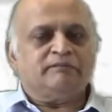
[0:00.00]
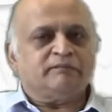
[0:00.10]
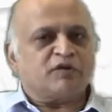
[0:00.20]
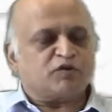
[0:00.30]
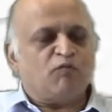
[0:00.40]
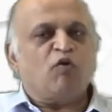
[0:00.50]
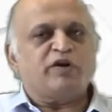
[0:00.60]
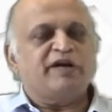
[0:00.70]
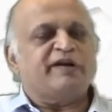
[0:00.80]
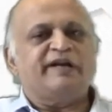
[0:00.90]

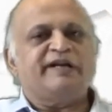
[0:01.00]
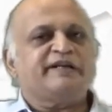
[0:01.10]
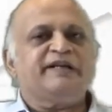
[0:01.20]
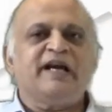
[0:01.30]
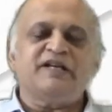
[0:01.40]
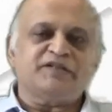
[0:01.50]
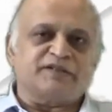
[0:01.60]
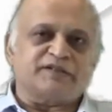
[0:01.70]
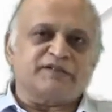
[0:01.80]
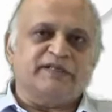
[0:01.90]
smoking related
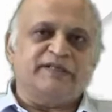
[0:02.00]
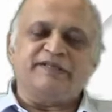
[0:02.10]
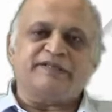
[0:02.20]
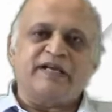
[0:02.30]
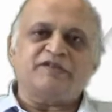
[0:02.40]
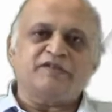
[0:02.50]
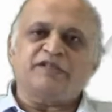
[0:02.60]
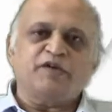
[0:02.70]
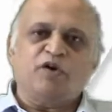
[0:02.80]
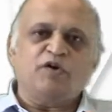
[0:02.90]
cancers, and these
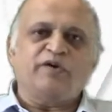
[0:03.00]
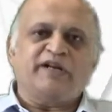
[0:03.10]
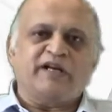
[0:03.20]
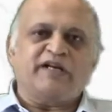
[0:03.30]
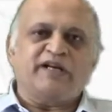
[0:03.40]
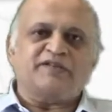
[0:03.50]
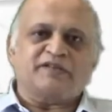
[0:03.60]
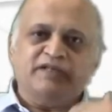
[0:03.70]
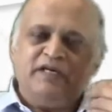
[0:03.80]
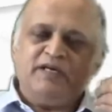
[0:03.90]
cancers are not only lung
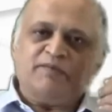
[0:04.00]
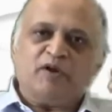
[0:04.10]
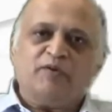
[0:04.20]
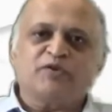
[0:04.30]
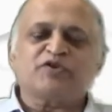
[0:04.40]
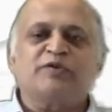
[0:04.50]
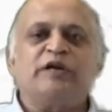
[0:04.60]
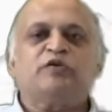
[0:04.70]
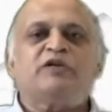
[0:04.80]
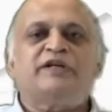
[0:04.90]
cancer but almost
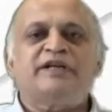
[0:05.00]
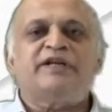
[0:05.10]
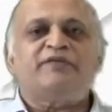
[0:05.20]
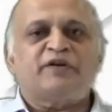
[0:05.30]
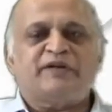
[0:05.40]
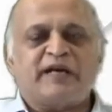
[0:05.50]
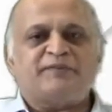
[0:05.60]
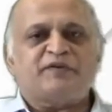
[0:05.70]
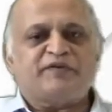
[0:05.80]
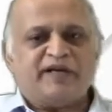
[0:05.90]
12 to 13 different
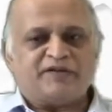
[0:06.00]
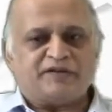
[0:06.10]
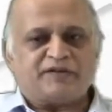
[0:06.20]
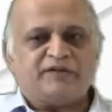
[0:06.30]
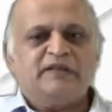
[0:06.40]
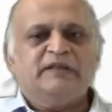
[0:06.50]
types of cancers.